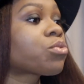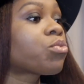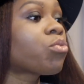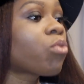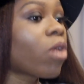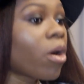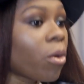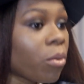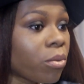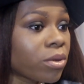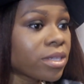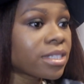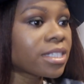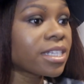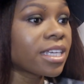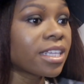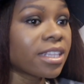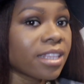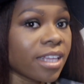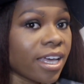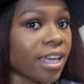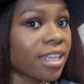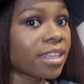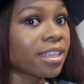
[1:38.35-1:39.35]
what was
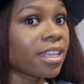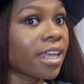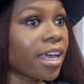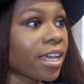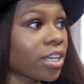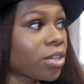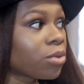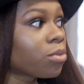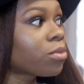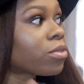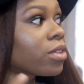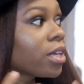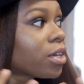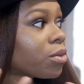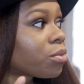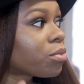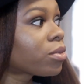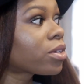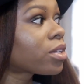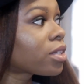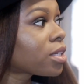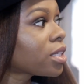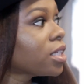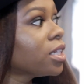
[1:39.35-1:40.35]
in that you think
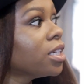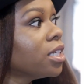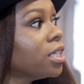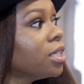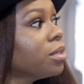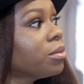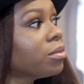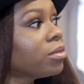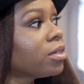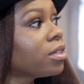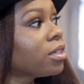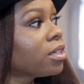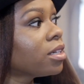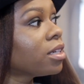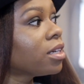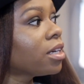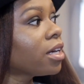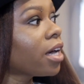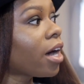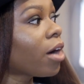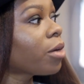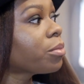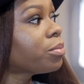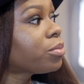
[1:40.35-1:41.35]
really
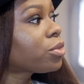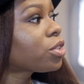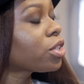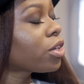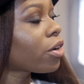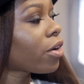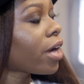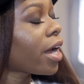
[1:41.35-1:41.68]
helped your